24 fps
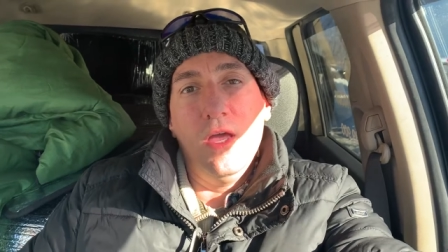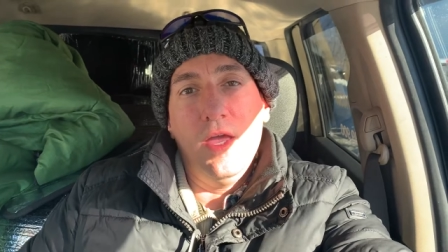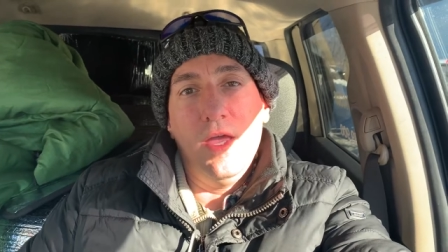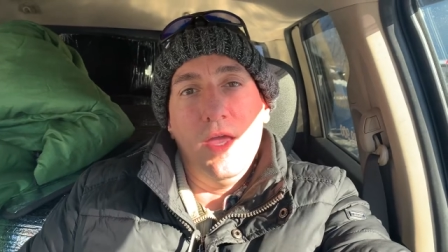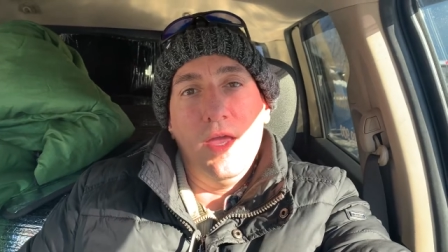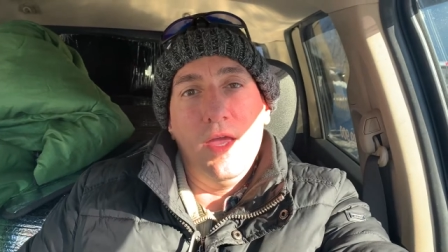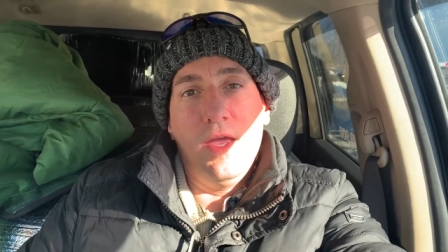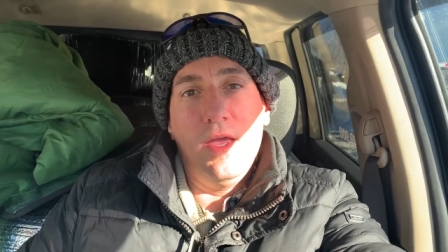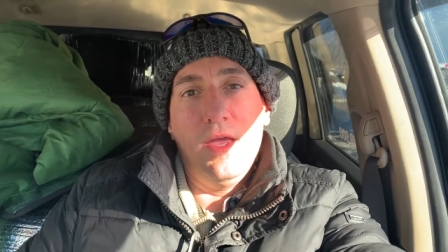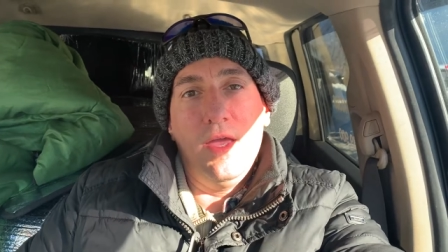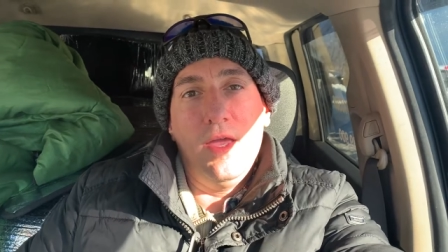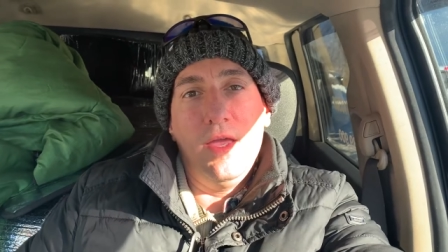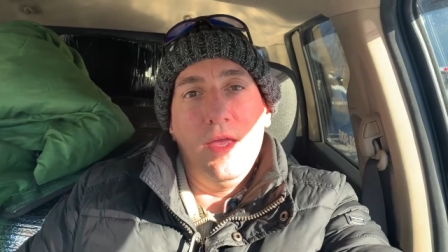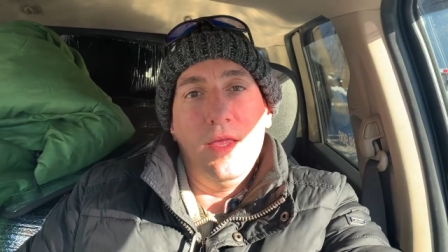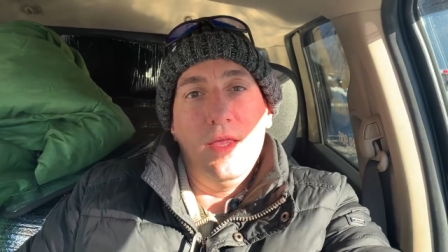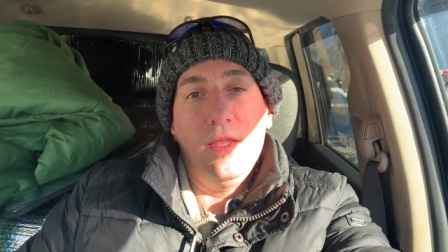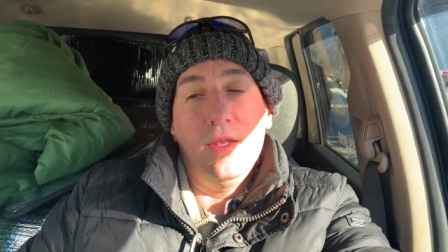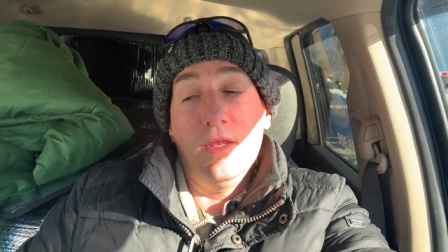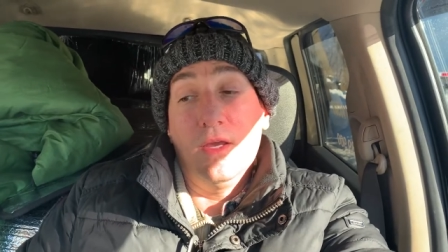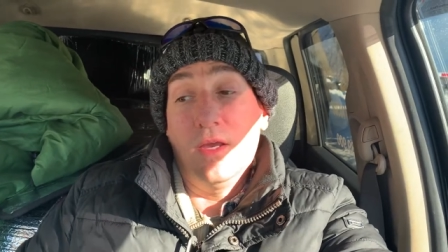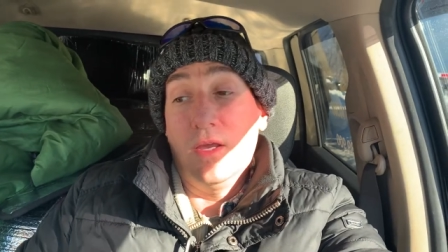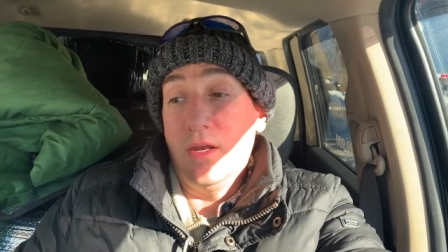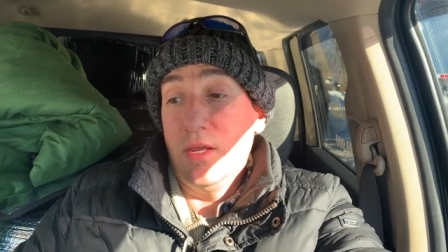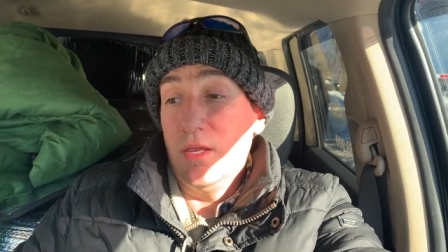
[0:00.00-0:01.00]

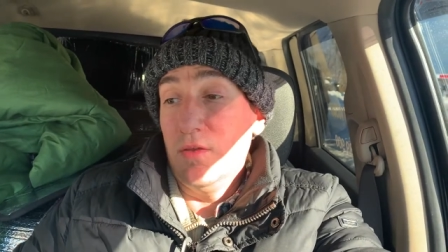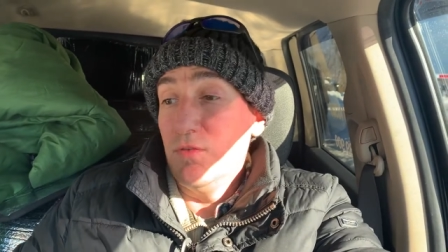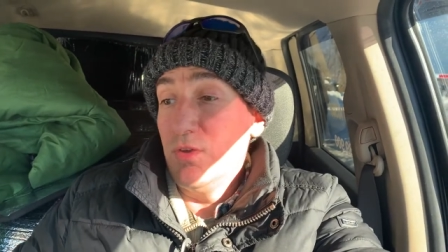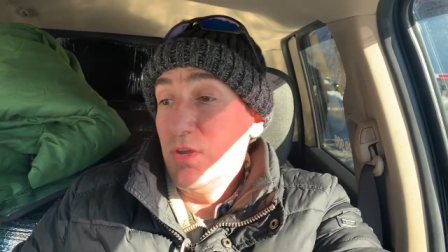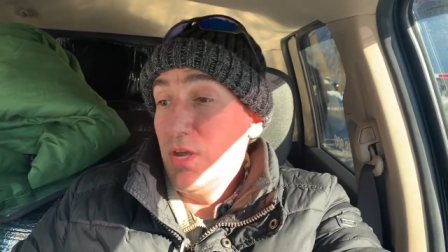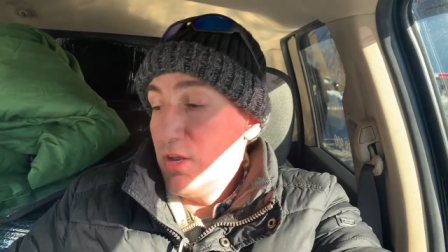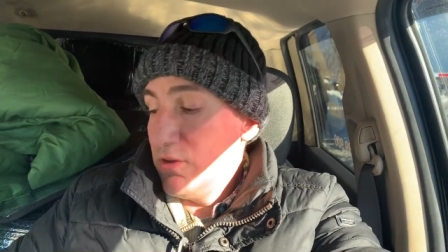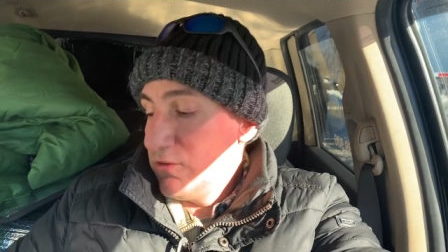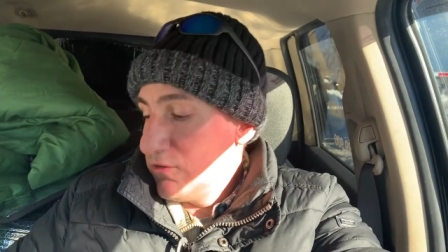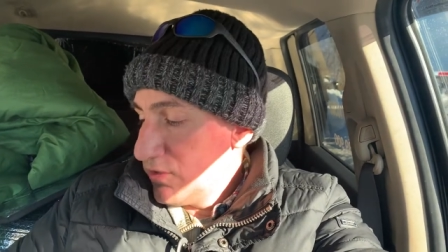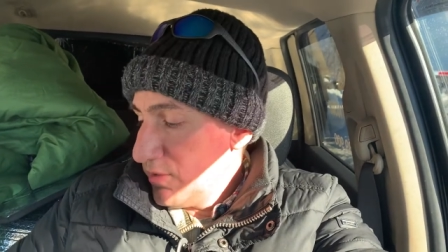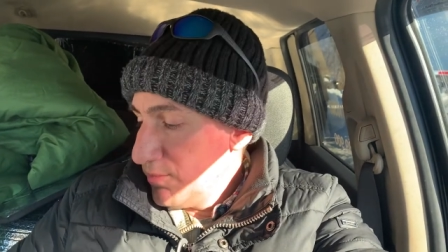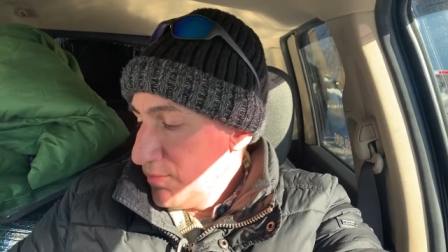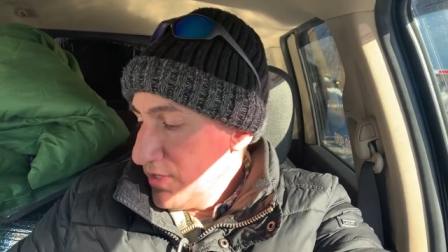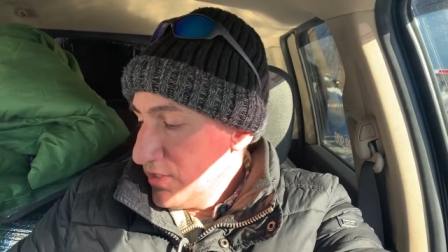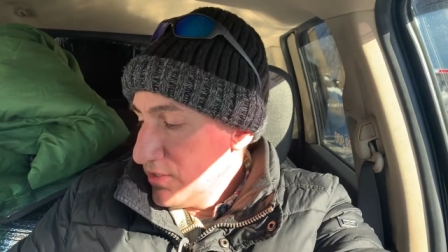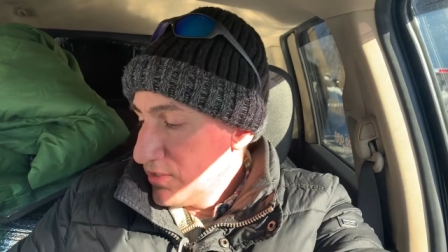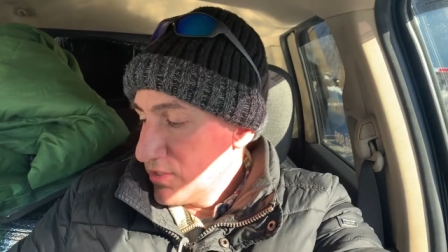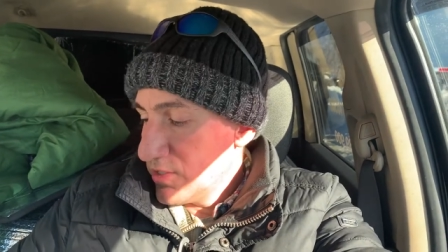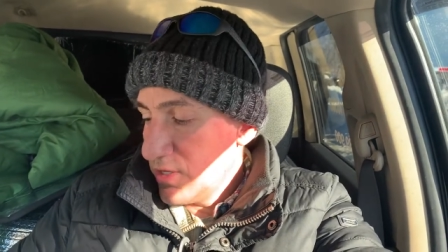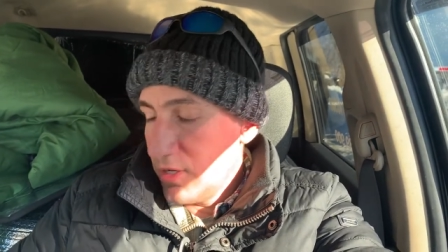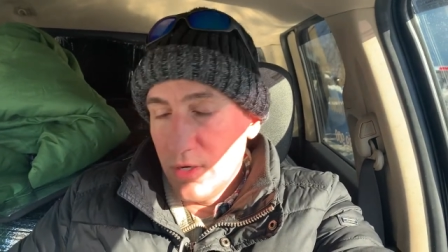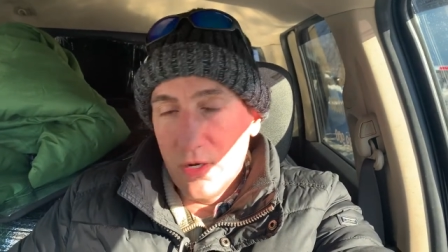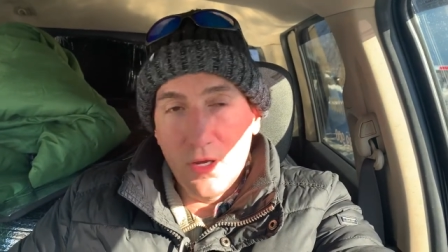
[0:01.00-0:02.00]
and I'm going to give you guys some
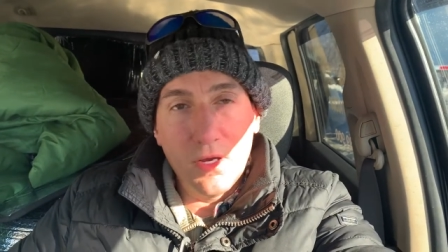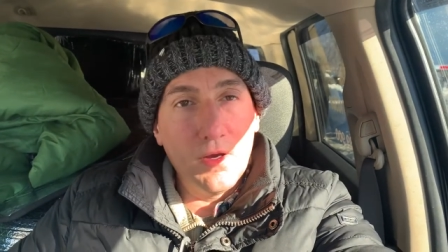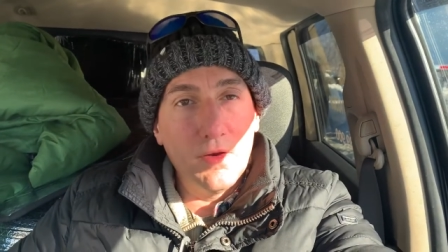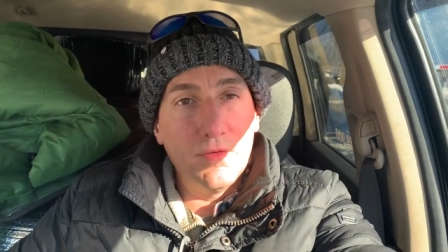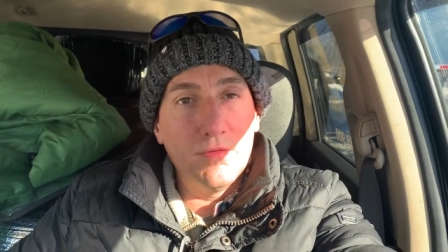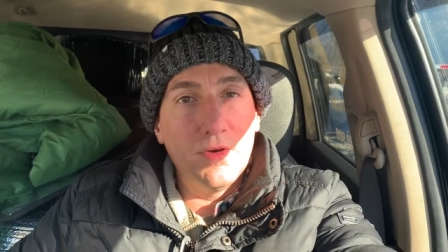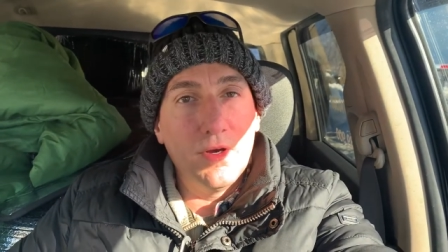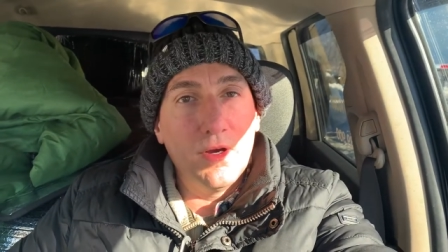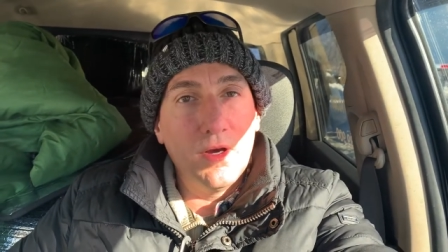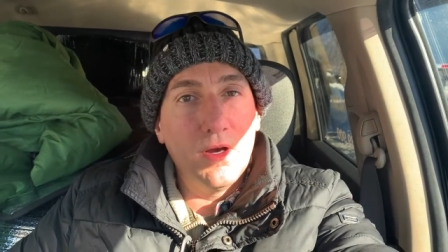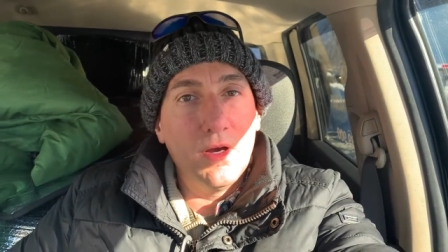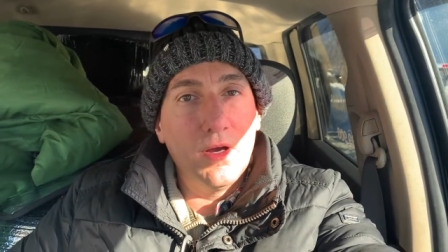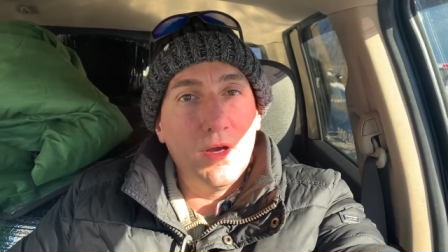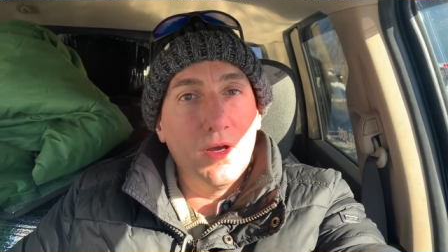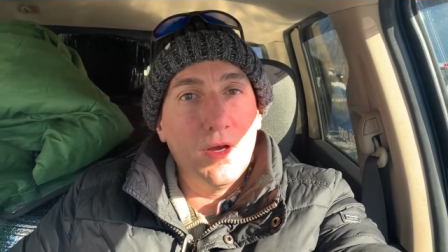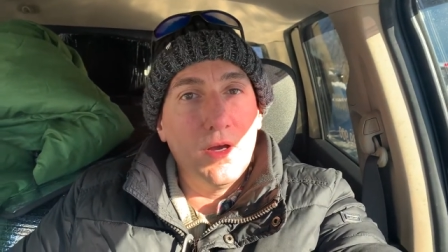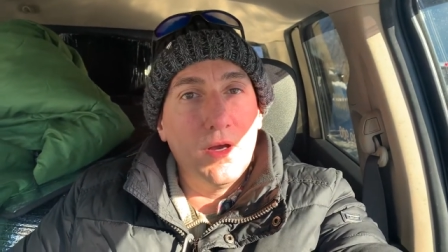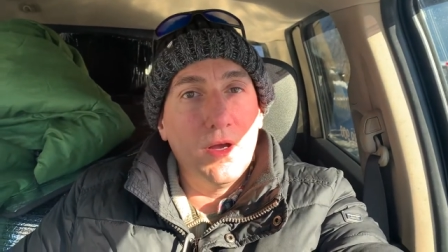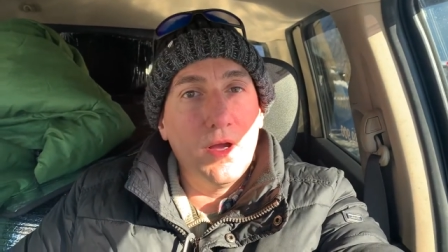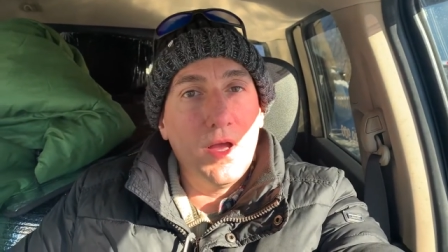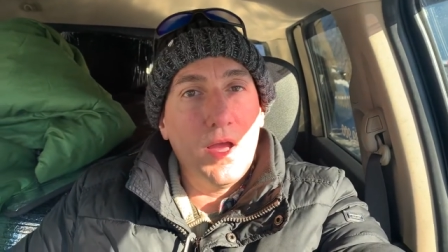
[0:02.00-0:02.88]
insight of uh,